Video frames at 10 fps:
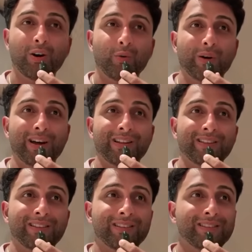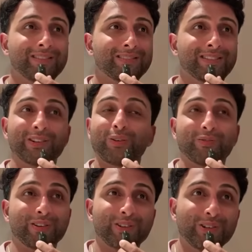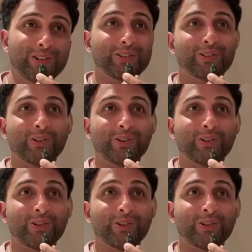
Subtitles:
when they're overlooked,